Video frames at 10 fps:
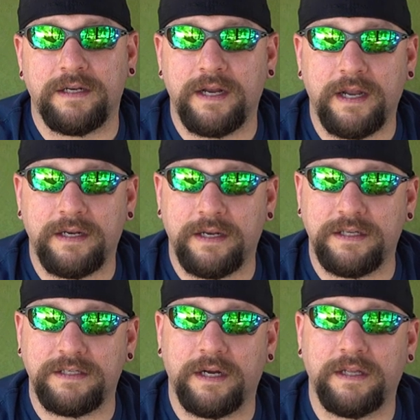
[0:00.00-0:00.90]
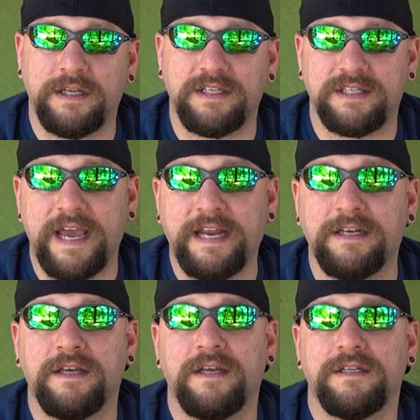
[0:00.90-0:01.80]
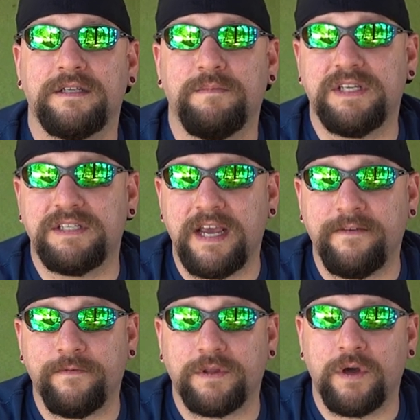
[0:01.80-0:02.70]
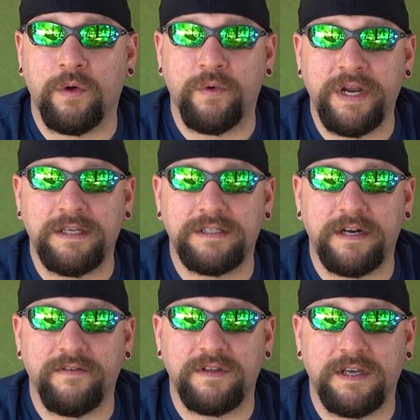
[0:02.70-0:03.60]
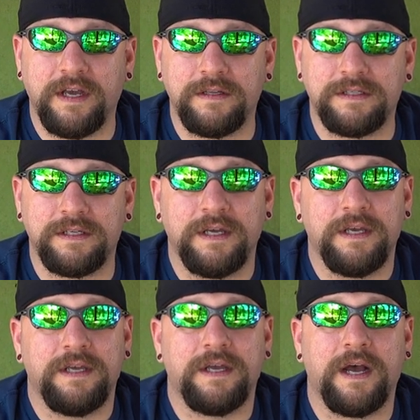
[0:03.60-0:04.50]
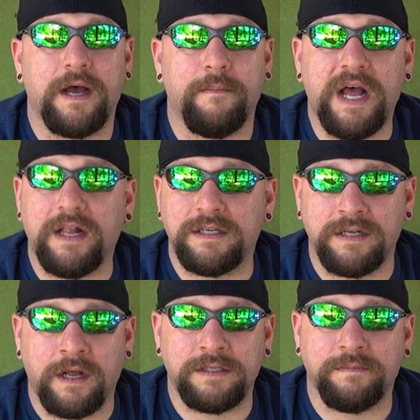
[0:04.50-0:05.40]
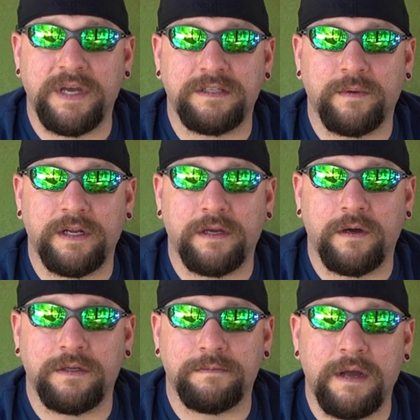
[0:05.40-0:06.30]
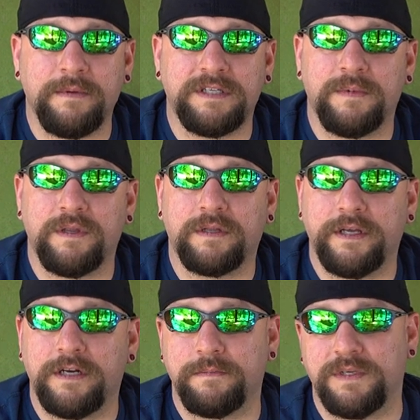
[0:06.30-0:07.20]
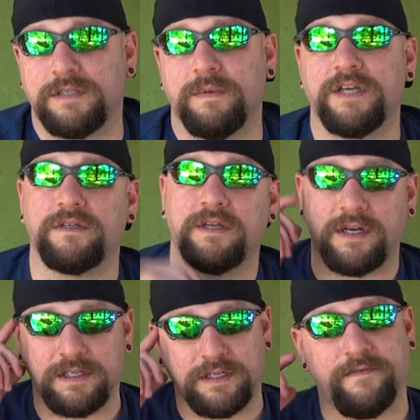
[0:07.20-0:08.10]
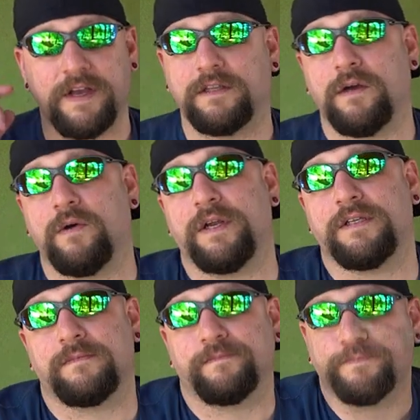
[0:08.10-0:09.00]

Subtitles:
necessarily designed to be safe with O-rings and everything else. Ballistic is the best way to go. There's probably some other cleaners, but just make sure that it doesn't affect the O-rings.